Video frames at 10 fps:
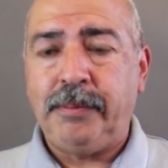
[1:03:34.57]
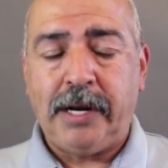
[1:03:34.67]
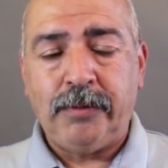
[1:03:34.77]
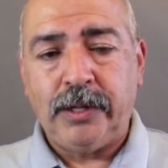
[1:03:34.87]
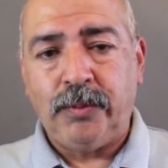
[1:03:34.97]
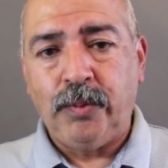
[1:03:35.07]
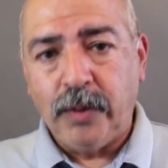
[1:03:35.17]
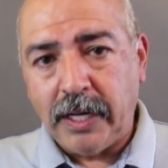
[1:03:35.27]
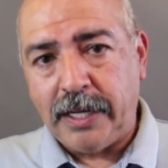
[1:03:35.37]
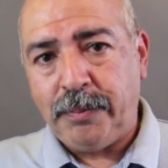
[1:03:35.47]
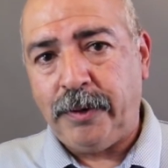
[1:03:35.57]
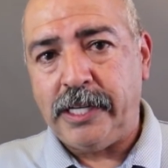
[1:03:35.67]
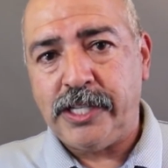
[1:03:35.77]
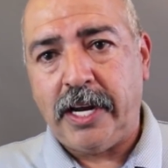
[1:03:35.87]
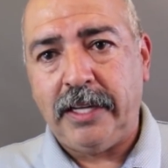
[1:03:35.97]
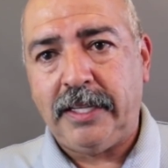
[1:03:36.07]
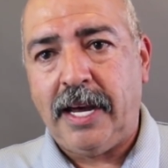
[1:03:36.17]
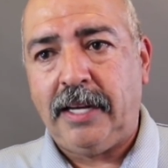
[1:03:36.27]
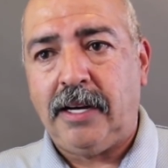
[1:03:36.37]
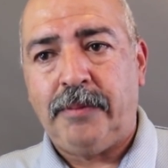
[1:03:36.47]
I would really appreciate
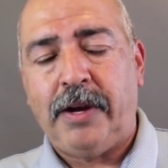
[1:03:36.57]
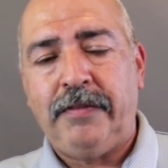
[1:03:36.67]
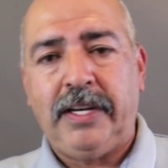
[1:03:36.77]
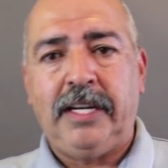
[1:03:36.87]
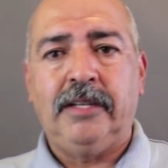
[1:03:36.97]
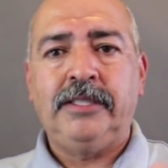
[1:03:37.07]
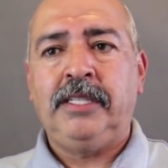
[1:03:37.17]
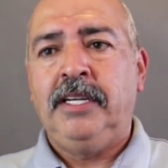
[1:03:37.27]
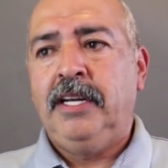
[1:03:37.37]
that on my videos.